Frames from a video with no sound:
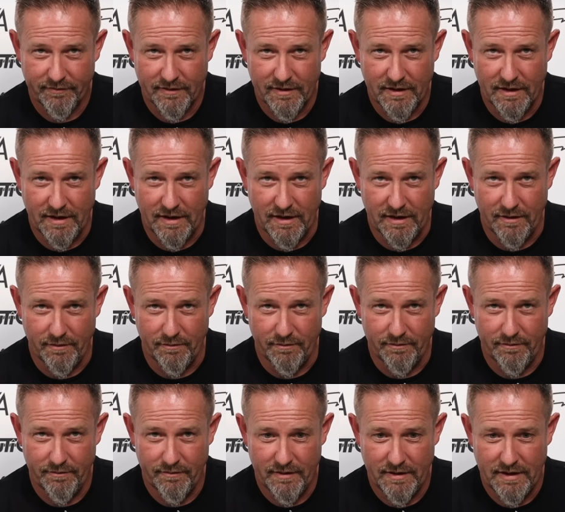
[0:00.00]
And
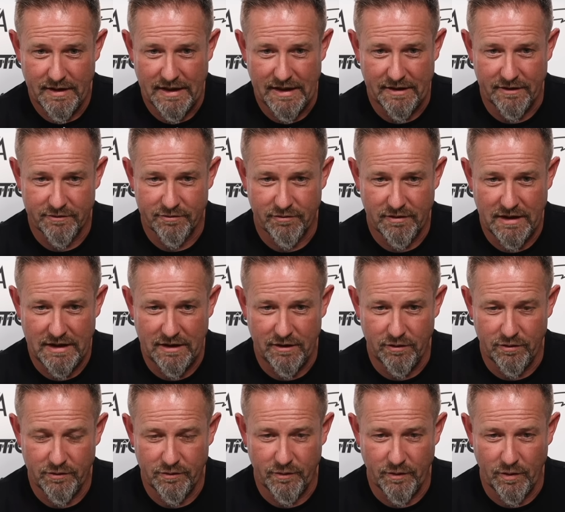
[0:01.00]
it's really
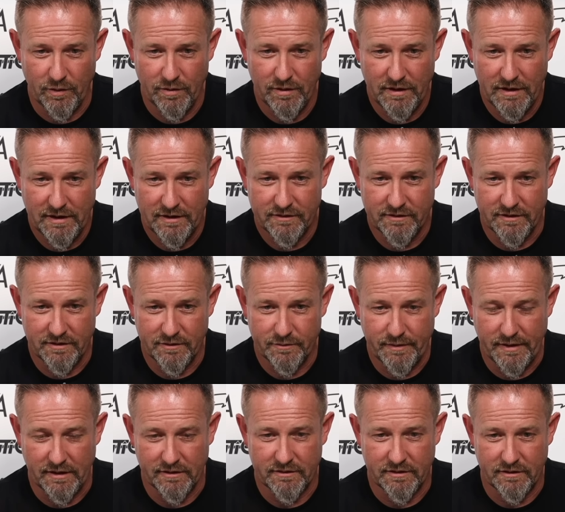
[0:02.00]
useful to just be
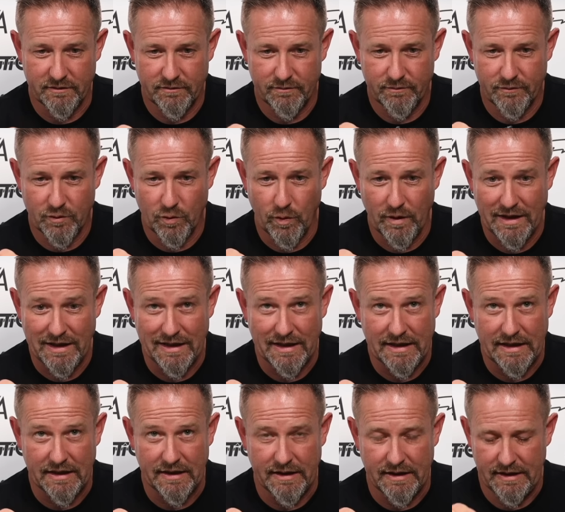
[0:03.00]
able to twiddle it
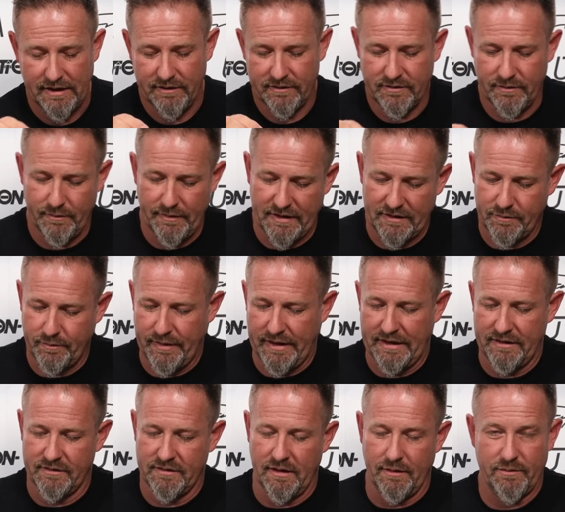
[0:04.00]
in there to mix
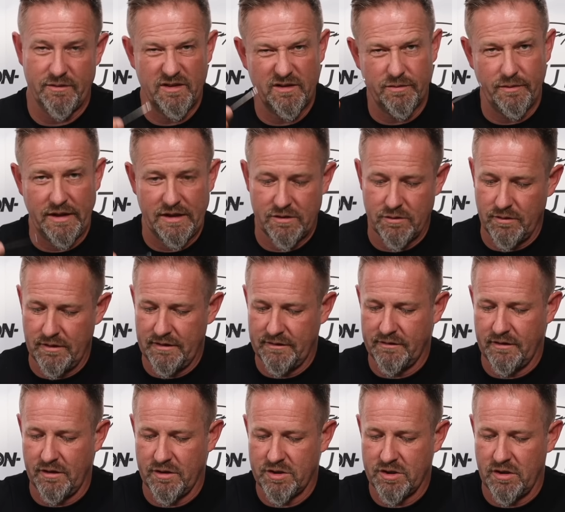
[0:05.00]
paint up. Just make sure there's
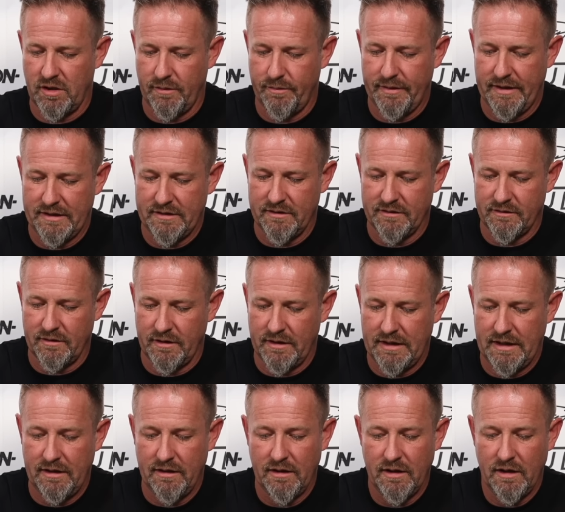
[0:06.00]
no sharp edges on
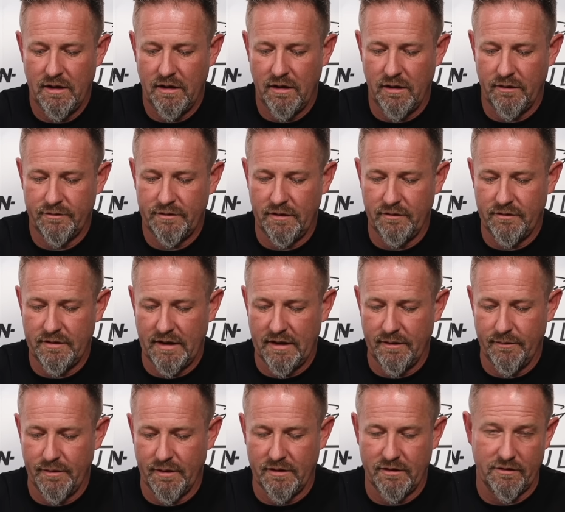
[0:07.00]
there after you've done it,
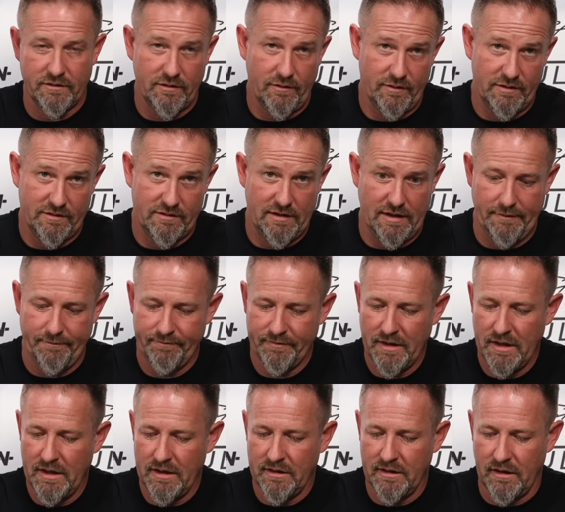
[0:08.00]
because obviously
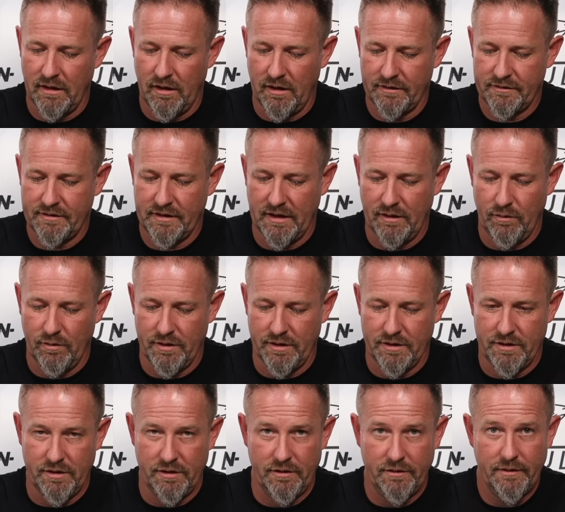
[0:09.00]
the last thing you want to
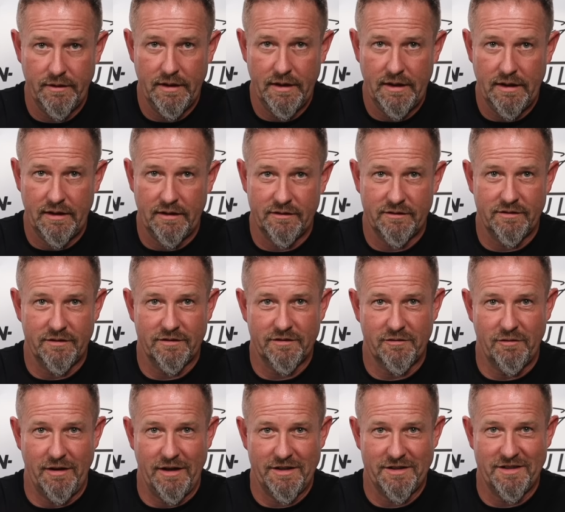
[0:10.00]
do is to
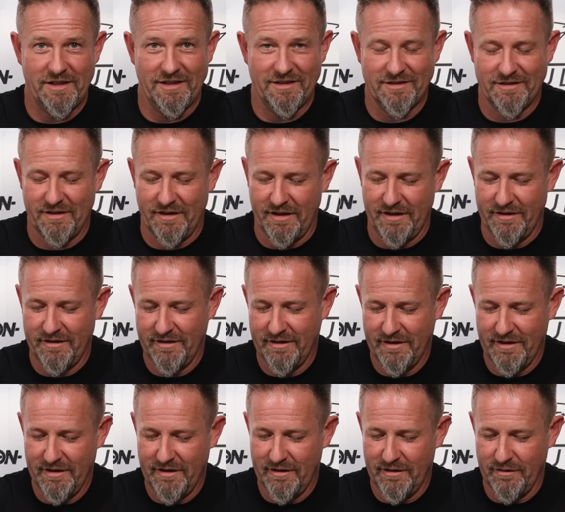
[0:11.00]
scratch the inside
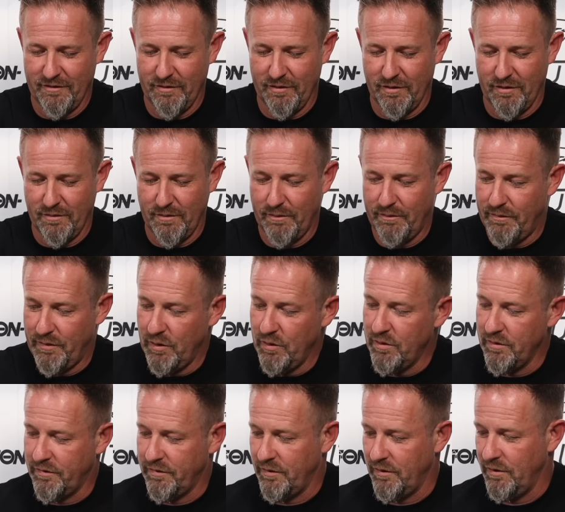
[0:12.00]
of your
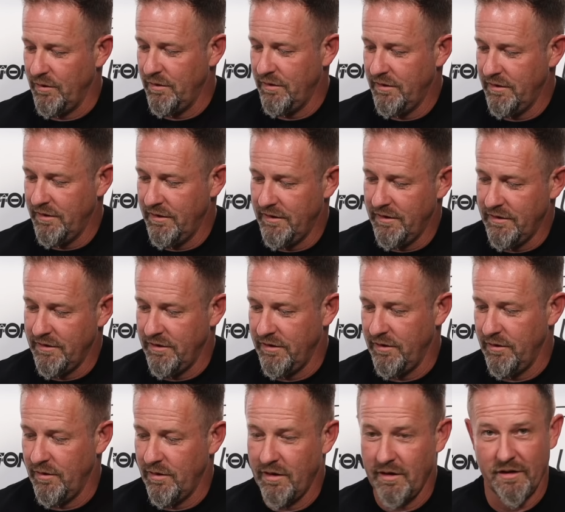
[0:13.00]
beautiful
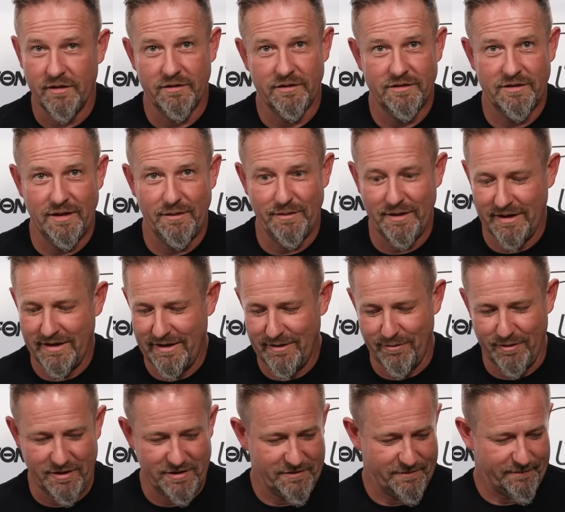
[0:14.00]
new hardened Steenbeck
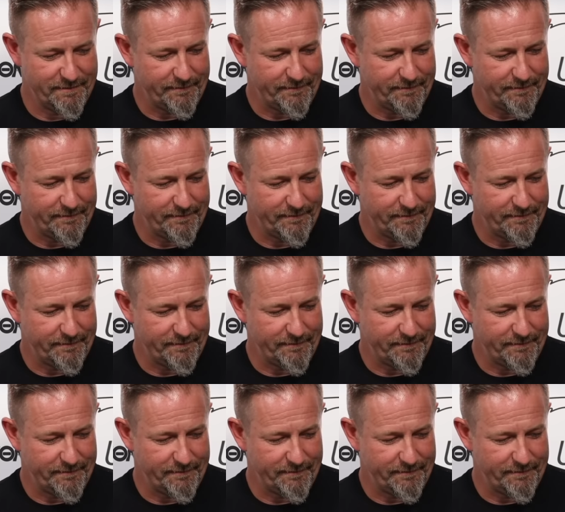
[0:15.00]
airbrush.